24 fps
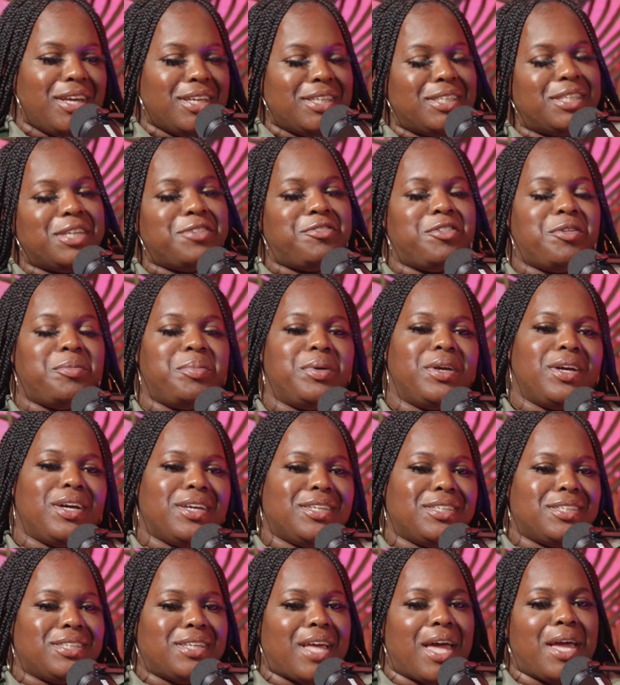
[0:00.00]
is different
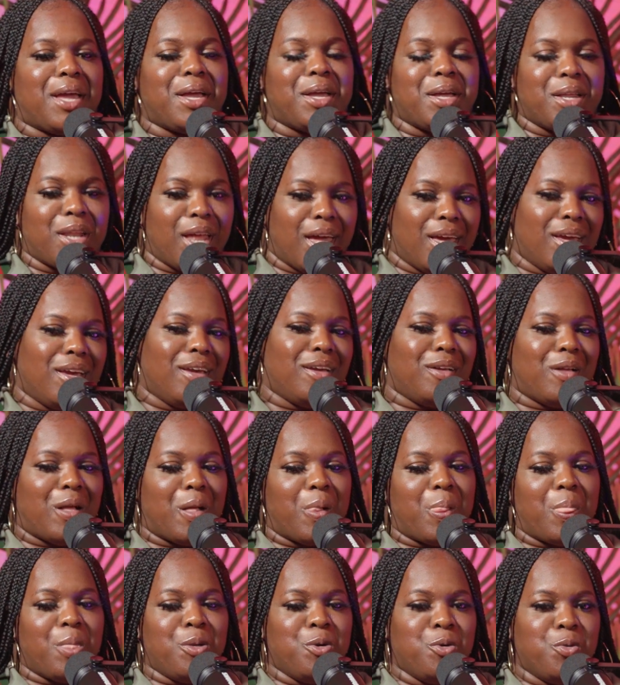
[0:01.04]
because like
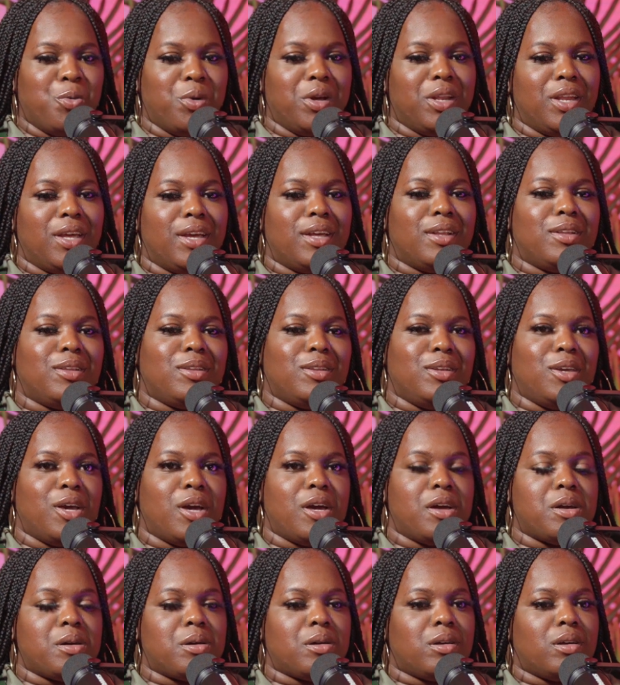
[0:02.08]
you went in
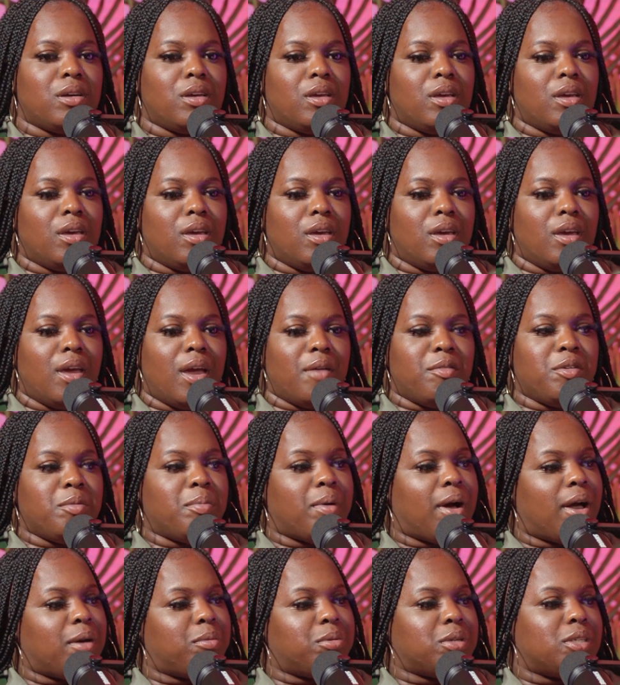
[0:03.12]
young.
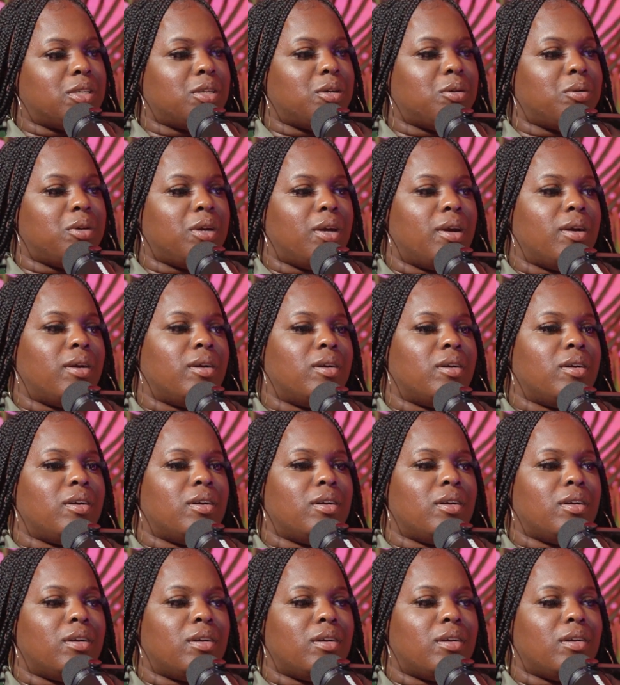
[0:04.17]
Everybody was still here.
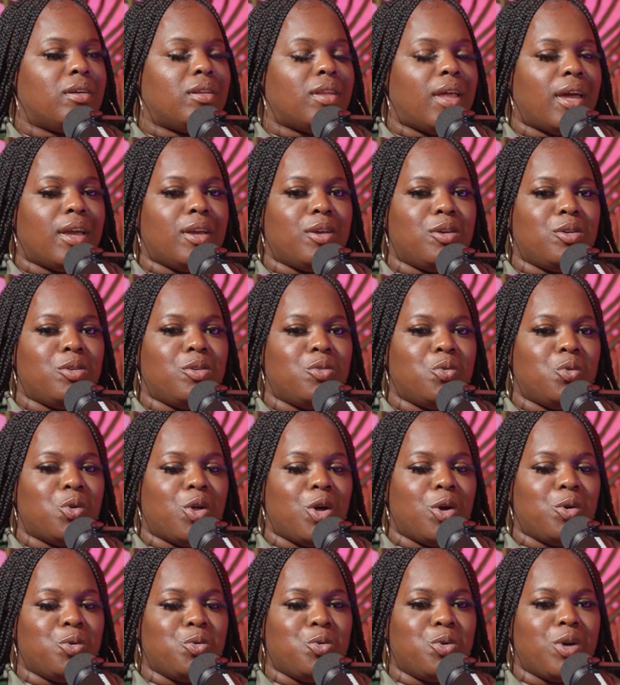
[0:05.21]
Like,
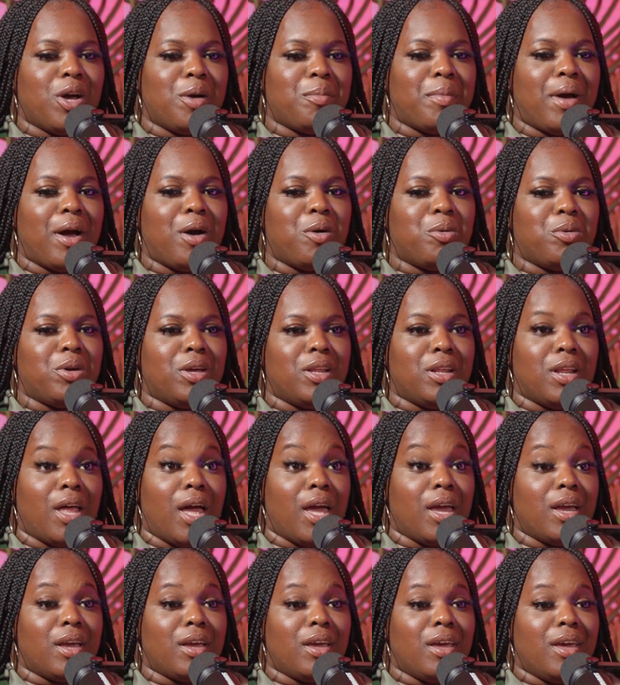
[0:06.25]
you come out and
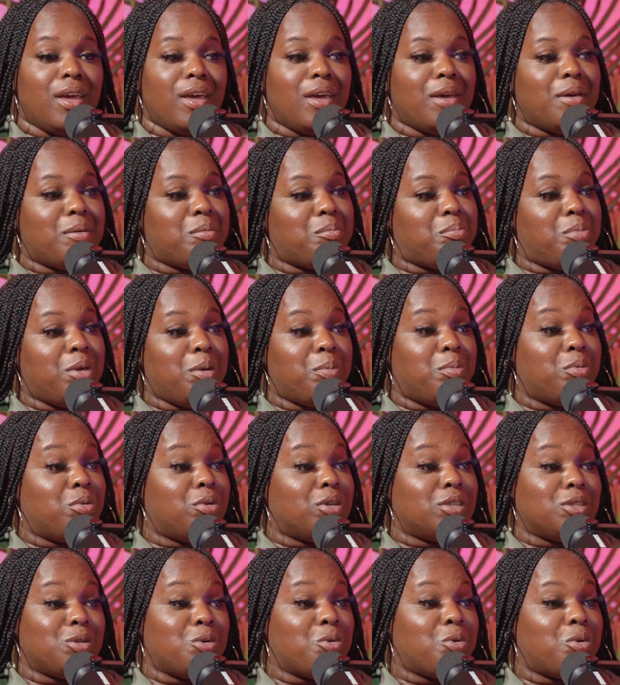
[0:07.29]
like people
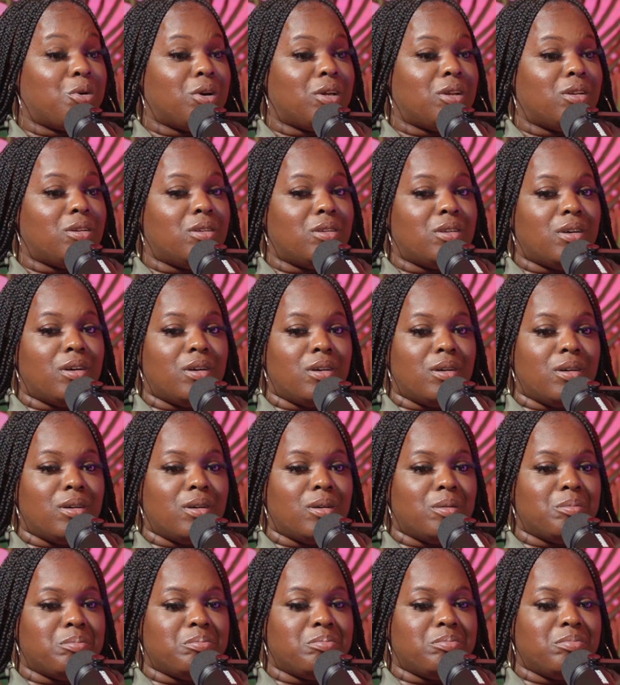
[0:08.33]
was going,
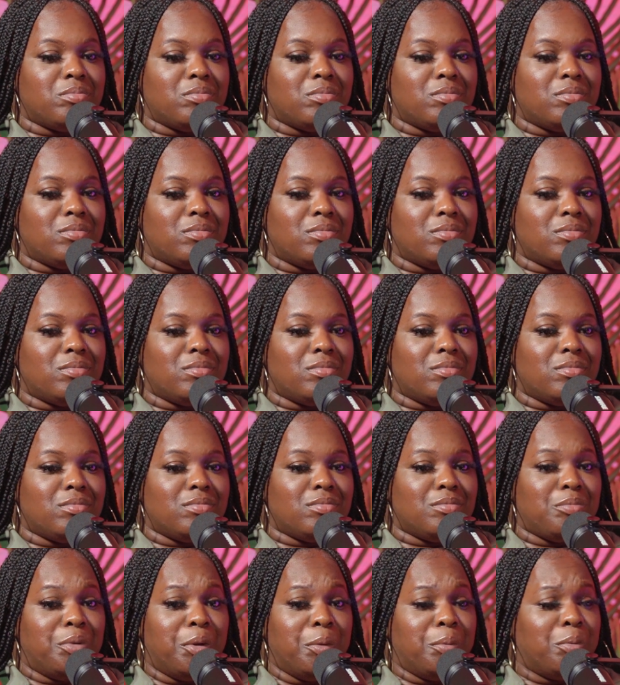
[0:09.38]

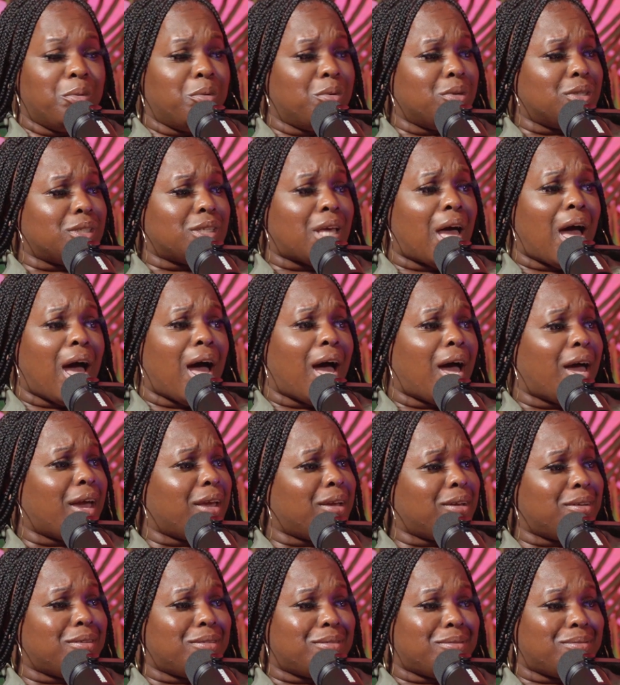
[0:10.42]
people was
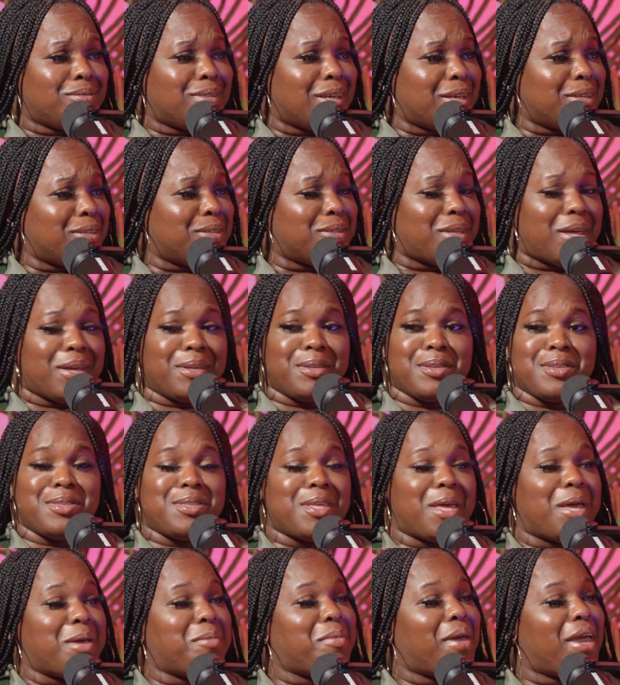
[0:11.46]
high. That's like the
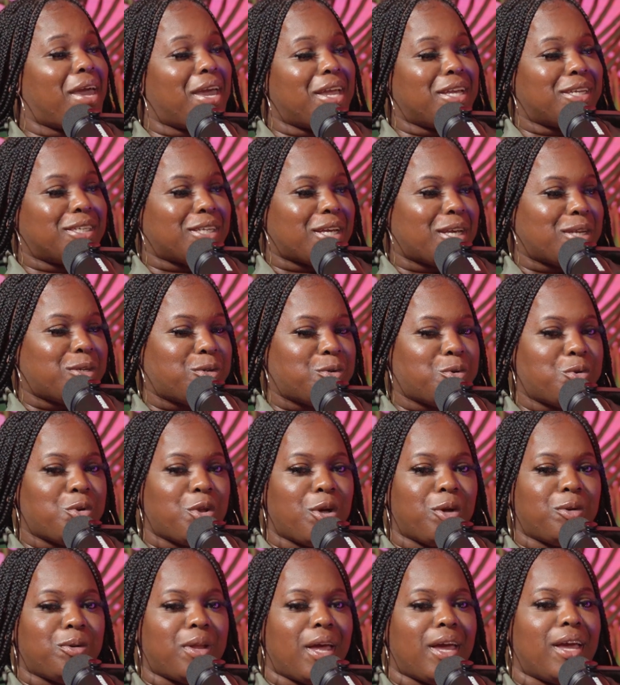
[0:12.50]
same age as
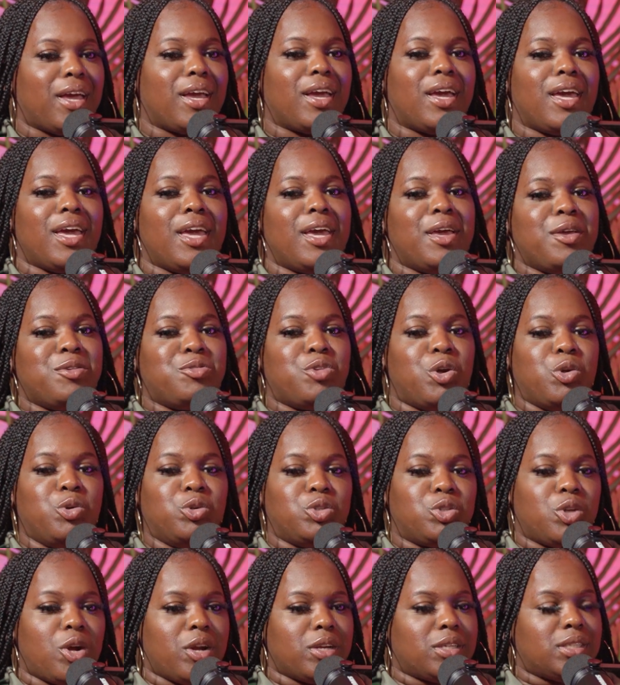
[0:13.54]
like, so you
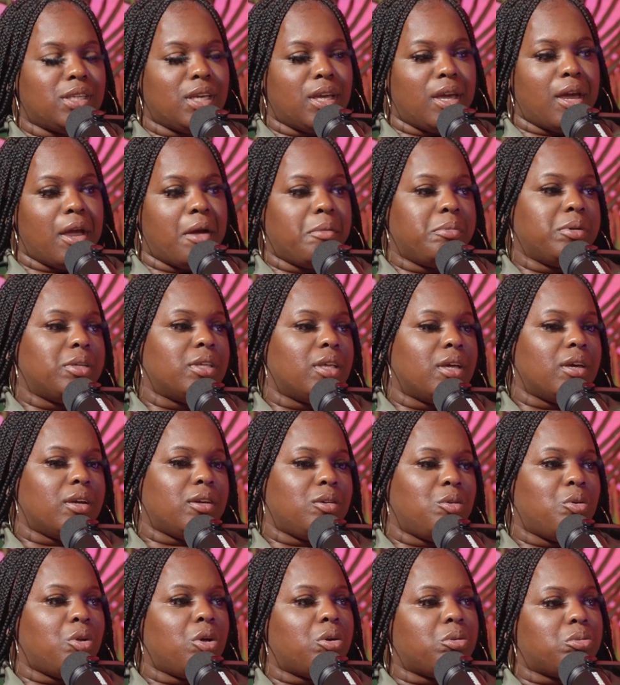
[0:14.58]
start seeing
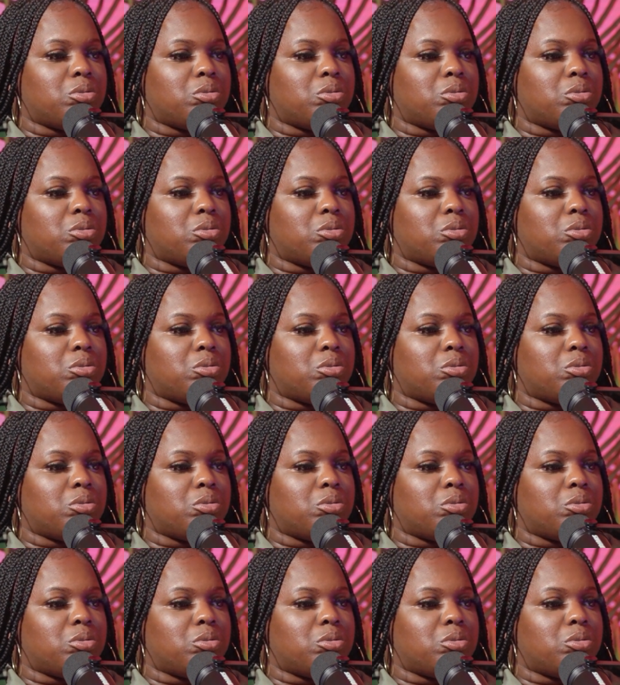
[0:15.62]
everything,